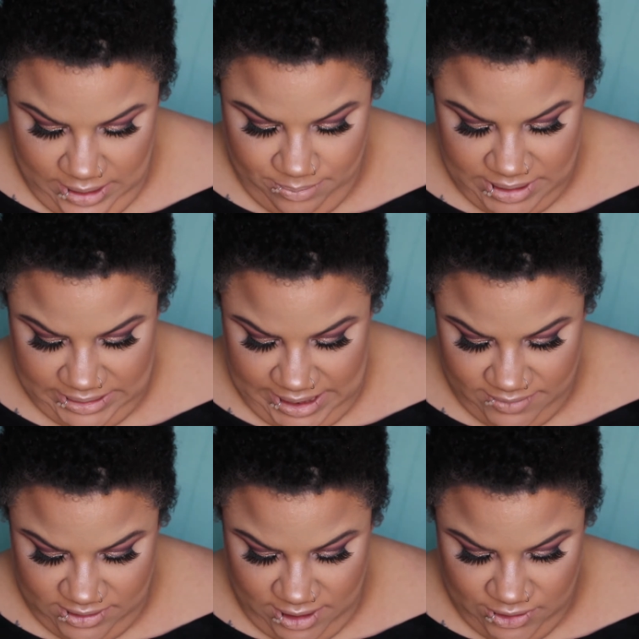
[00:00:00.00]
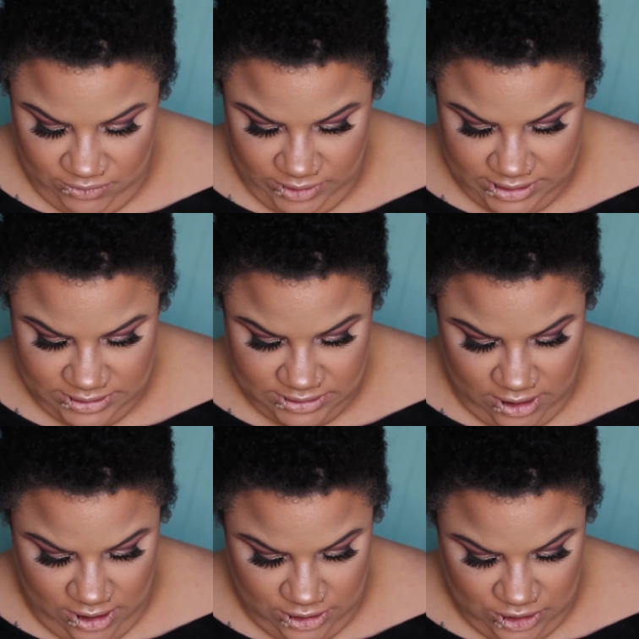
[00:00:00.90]
but a lot of these other ones
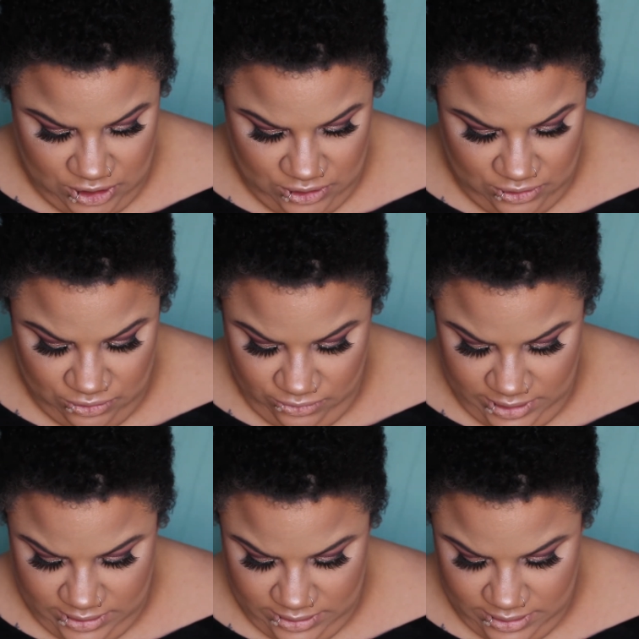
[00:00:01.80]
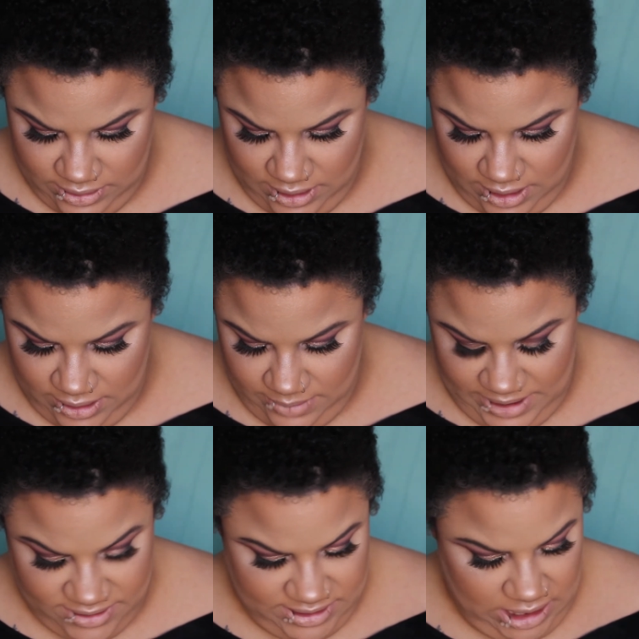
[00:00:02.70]
are new. Um,
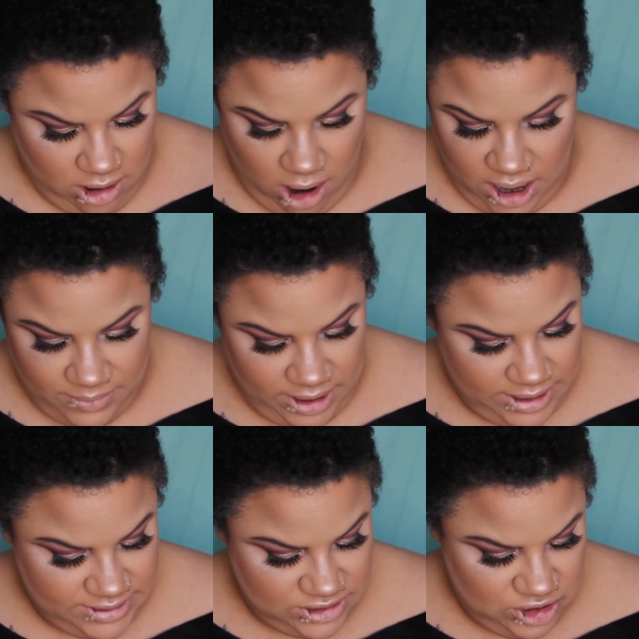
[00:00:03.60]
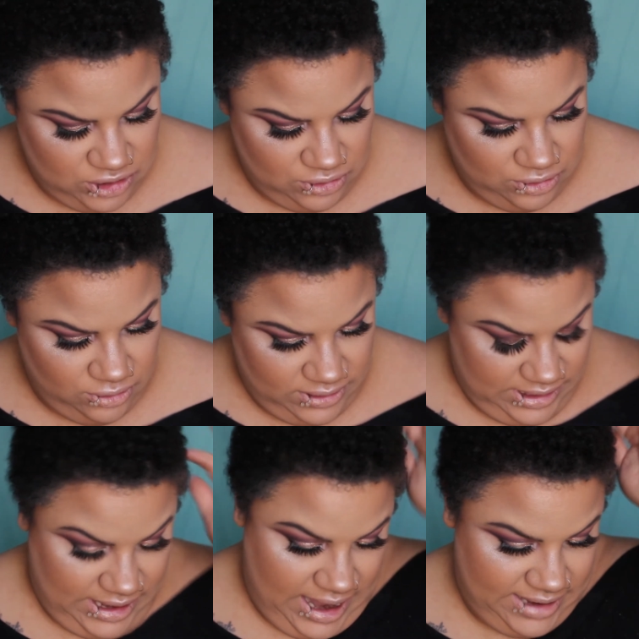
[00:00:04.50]
I think Karma is new, I
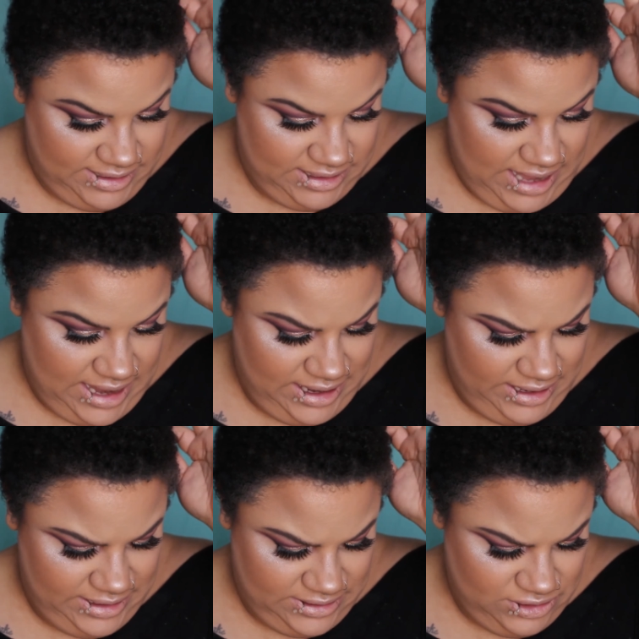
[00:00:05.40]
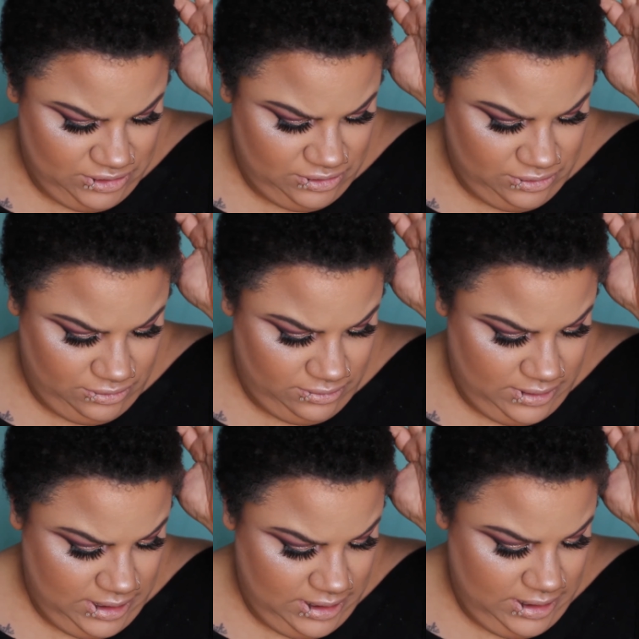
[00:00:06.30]
think High Society is new,
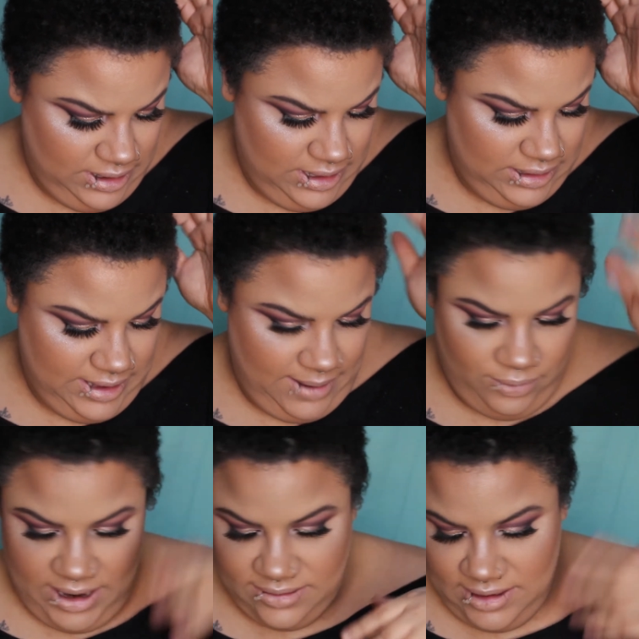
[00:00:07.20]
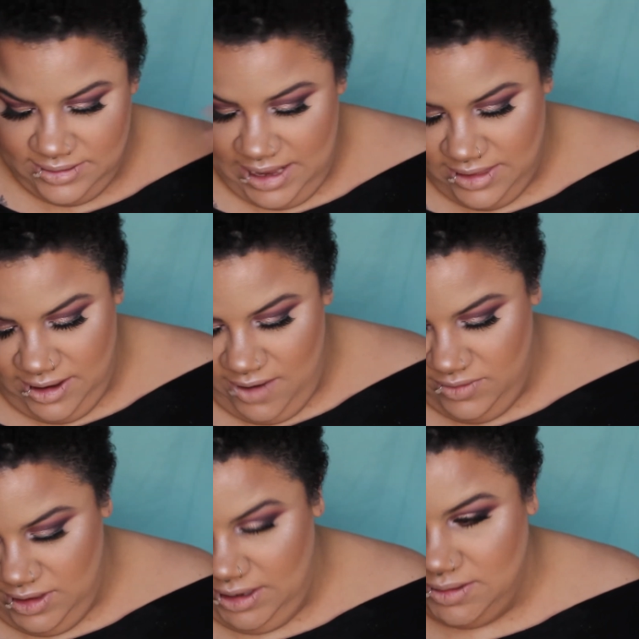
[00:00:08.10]
Dead Presidents. I think
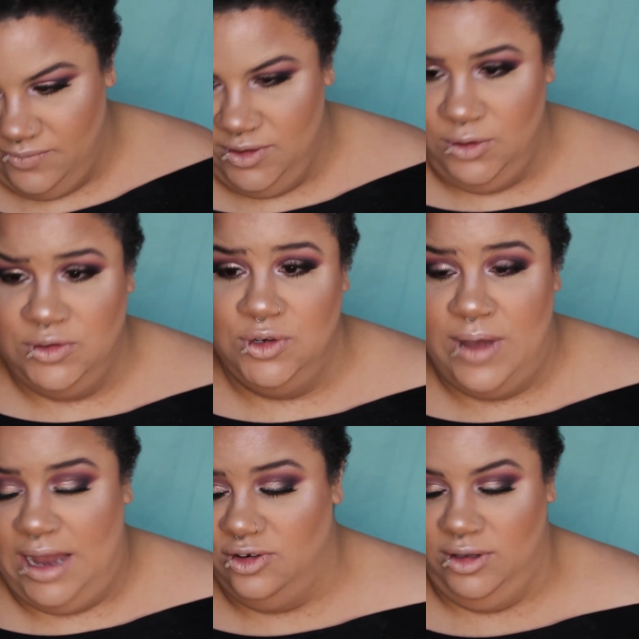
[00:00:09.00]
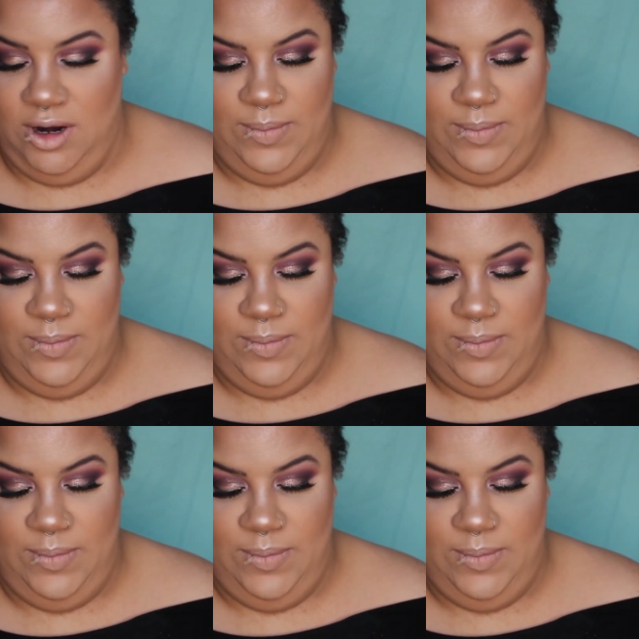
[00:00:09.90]
everything except for those two actually are